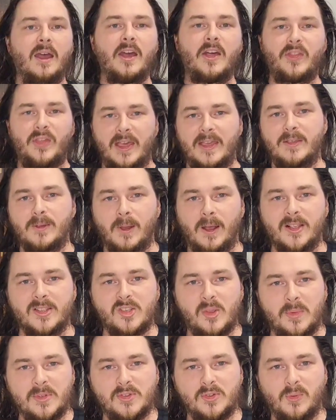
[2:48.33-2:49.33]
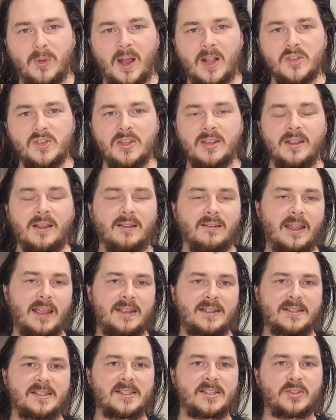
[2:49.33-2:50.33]
Thank you all so much for watching.
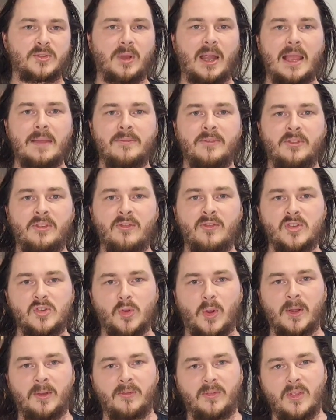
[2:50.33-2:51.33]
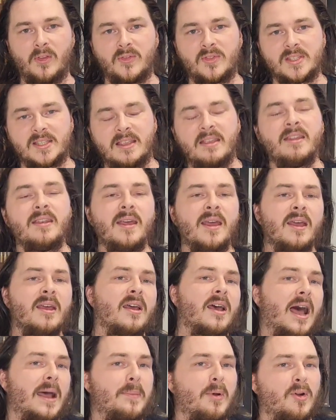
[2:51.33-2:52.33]
Like and subscribe if you've enjoyed what you've seen.
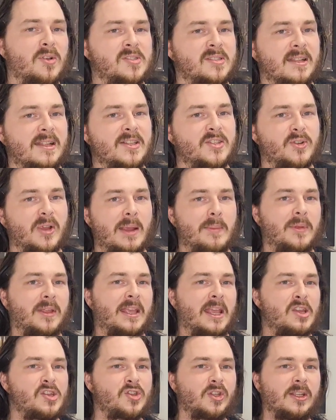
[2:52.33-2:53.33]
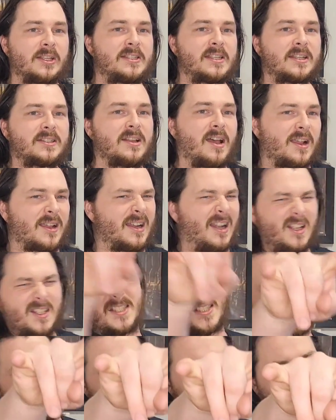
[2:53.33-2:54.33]
I post on Instagram and occasionally TikTok, and I'll
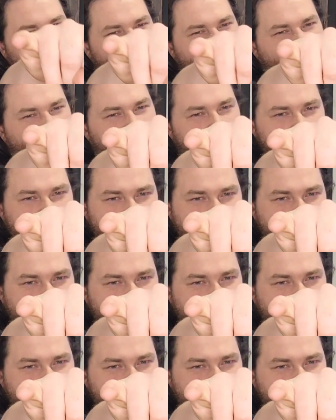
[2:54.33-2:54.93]
see you later.